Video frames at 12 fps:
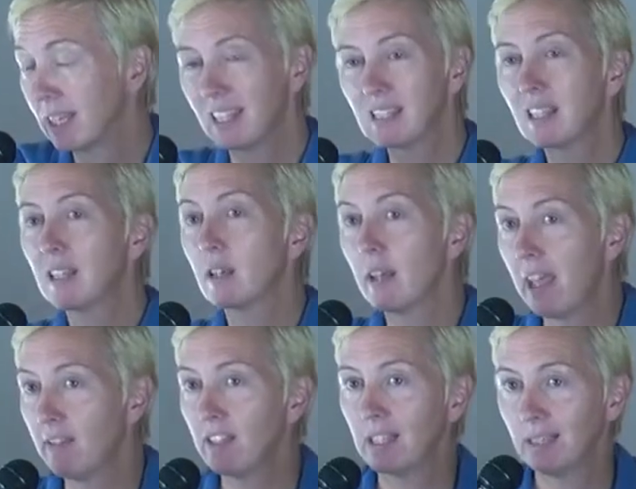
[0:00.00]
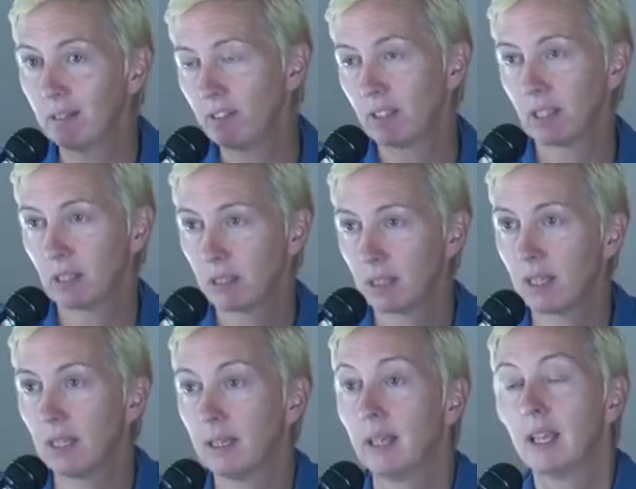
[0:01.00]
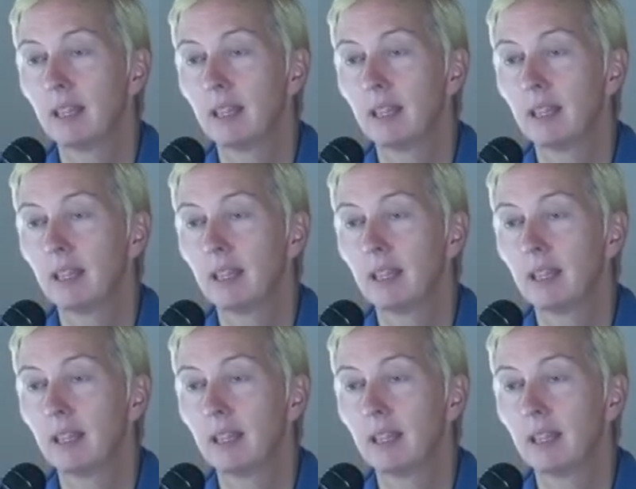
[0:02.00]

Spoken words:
They said the heavy lifting is done.